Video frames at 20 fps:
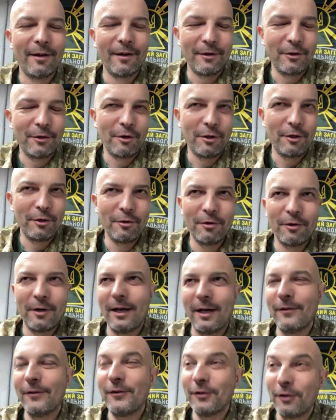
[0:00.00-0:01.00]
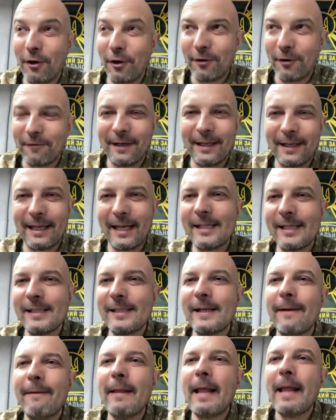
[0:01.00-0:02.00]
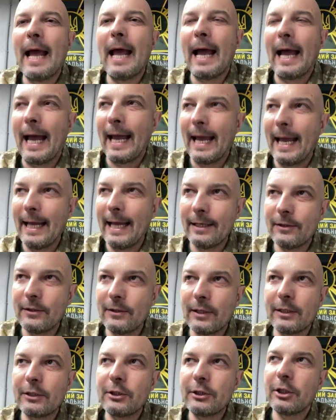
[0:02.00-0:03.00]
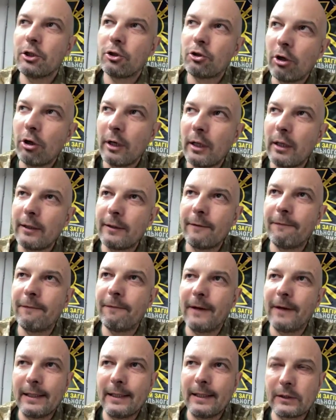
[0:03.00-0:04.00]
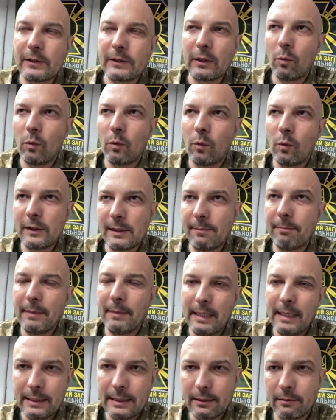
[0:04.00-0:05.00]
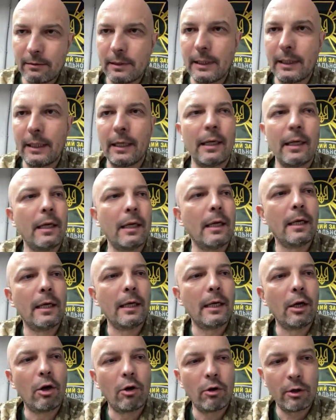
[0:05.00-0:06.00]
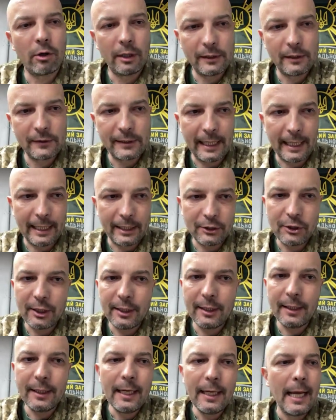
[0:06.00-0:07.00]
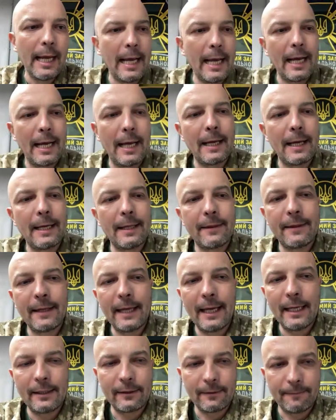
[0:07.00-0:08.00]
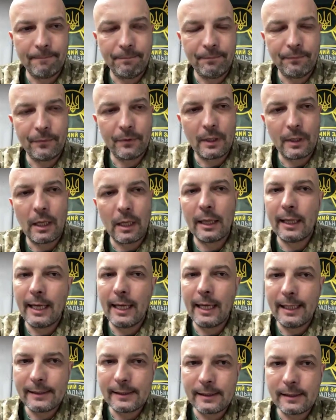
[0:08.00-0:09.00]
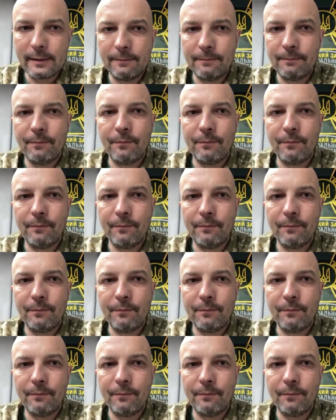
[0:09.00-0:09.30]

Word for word: you, you are serving, yes. And territorial defense was a military organization that um, lets